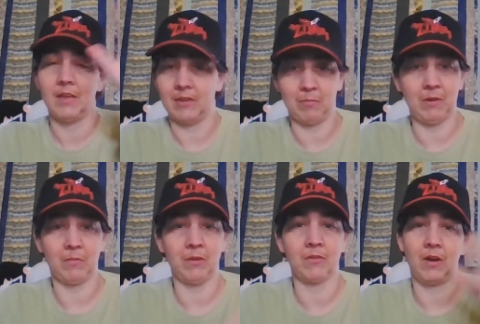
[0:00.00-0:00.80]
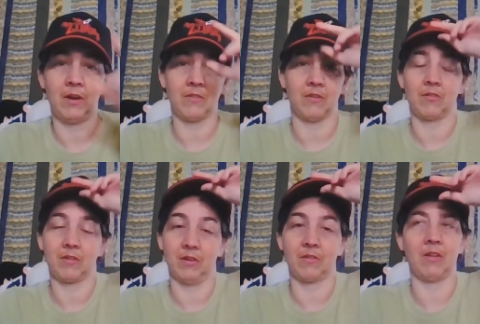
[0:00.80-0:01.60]
has been to one of those concerts,
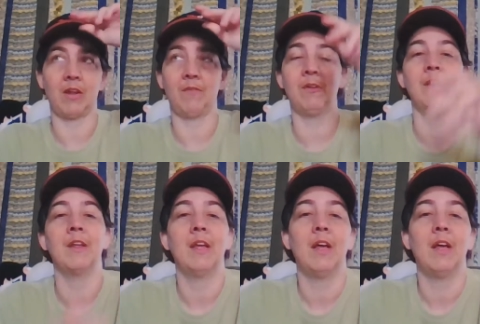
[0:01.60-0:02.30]
because they're a lot of fun.